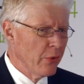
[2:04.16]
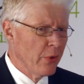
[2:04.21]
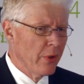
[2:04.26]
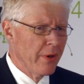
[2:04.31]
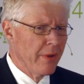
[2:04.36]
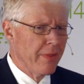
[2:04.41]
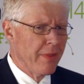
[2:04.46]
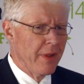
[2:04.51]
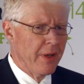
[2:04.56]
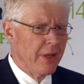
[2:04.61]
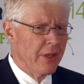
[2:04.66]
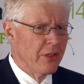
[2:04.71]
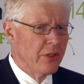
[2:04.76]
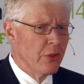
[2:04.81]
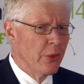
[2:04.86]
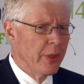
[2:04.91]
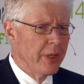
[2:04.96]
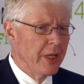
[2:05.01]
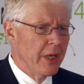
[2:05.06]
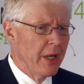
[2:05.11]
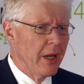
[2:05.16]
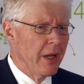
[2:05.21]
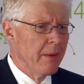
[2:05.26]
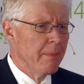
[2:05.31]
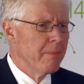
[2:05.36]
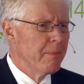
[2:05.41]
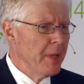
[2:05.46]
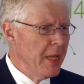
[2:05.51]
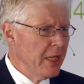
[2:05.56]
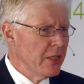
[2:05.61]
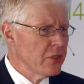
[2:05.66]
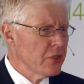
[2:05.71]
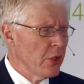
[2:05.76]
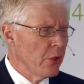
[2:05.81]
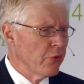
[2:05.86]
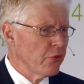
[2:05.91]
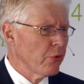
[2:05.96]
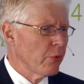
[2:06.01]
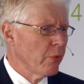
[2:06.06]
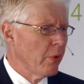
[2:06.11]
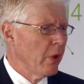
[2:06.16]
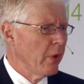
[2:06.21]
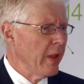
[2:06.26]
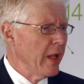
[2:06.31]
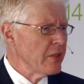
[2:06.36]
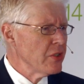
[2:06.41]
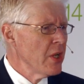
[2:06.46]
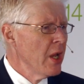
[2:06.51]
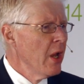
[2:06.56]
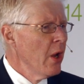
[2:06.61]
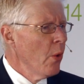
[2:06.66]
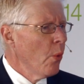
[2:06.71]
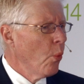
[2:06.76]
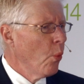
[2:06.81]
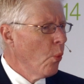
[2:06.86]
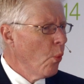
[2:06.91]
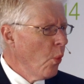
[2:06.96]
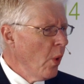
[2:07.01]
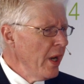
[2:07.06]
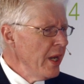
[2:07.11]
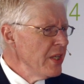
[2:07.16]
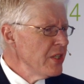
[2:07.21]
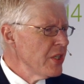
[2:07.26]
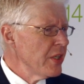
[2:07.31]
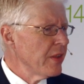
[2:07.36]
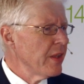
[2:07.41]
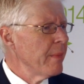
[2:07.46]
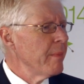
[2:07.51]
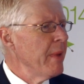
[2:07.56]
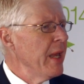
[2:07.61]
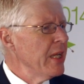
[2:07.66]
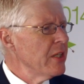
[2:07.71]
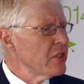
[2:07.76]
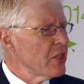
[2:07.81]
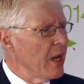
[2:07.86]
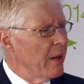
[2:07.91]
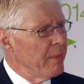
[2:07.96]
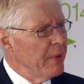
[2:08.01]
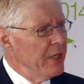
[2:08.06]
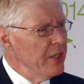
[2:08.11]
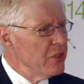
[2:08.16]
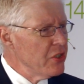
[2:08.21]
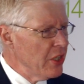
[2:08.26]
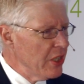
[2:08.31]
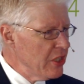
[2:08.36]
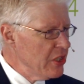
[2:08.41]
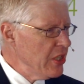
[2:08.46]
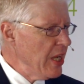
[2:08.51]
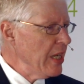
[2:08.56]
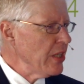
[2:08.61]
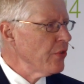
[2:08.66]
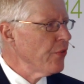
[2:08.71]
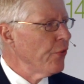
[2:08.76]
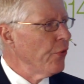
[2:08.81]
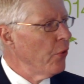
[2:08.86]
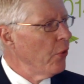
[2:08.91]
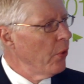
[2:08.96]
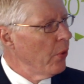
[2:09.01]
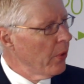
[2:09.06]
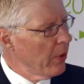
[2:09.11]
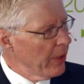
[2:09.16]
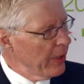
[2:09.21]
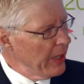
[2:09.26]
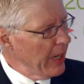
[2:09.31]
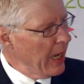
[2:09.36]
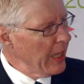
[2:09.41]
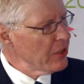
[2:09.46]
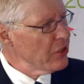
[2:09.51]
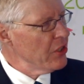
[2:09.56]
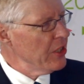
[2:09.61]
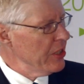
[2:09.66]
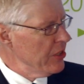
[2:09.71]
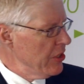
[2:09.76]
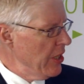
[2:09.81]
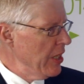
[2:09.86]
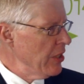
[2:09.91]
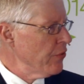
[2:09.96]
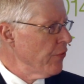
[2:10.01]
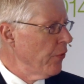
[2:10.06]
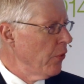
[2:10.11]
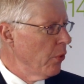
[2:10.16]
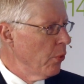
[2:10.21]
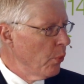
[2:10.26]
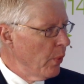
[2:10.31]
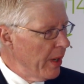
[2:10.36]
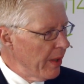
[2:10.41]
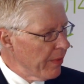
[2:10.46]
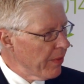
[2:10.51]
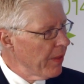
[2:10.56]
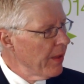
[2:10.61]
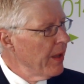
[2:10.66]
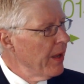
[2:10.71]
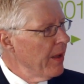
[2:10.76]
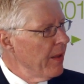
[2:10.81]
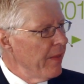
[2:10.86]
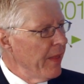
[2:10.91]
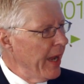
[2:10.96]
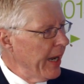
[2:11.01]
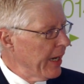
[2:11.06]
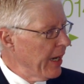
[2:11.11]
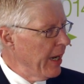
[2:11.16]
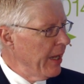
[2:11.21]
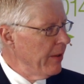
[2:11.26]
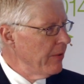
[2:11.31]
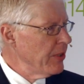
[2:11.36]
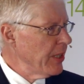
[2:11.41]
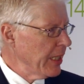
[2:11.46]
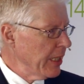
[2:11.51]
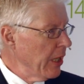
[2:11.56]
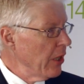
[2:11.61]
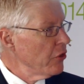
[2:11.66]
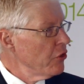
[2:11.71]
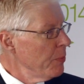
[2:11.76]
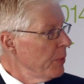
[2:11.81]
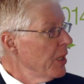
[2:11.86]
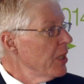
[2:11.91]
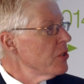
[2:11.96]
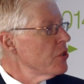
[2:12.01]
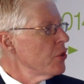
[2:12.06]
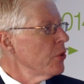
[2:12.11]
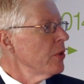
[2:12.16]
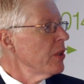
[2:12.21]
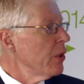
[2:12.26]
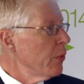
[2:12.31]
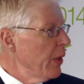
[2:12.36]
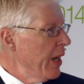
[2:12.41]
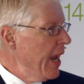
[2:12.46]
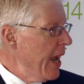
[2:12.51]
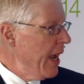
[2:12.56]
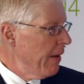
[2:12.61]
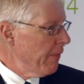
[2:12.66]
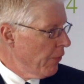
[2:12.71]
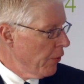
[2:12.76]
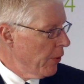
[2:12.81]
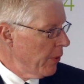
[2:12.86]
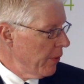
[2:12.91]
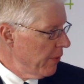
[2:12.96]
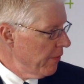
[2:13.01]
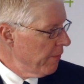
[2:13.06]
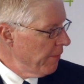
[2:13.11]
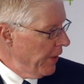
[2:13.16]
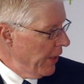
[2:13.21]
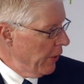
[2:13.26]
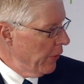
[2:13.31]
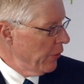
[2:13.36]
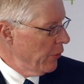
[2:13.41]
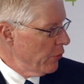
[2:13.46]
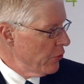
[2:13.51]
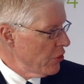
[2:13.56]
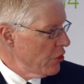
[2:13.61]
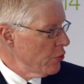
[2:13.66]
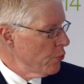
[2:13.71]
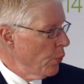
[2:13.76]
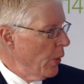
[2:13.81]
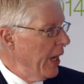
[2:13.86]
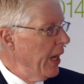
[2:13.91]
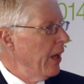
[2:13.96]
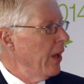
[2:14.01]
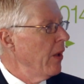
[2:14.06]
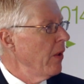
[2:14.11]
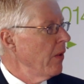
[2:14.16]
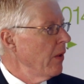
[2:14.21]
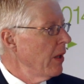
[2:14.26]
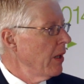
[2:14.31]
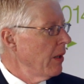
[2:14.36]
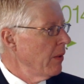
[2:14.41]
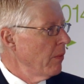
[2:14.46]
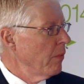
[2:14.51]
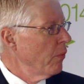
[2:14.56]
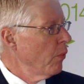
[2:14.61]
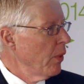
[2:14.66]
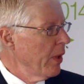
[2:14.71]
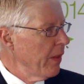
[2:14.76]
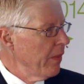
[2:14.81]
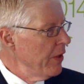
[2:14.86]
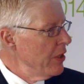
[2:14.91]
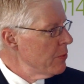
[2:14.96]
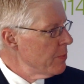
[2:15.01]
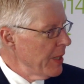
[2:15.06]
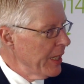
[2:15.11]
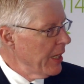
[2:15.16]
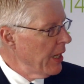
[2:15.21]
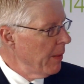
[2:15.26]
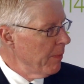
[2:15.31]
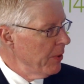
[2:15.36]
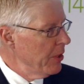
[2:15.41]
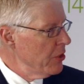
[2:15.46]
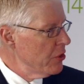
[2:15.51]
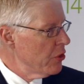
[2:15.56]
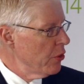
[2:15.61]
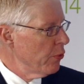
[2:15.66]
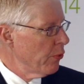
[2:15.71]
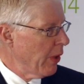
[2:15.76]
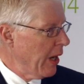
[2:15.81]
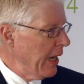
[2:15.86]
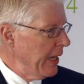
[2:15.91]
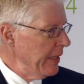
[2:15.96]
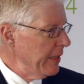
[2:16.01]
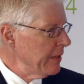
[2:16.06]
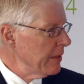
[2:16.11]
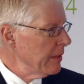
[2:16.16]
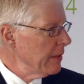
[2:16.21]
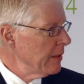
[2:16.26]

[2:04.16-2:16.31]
North, yeah. uh, doing uh, big social rollouts. What is it that makes companies successful or not successful with that kind of technology? Because certainly we have heard of the failures as well. Uh, what do these big companies do right?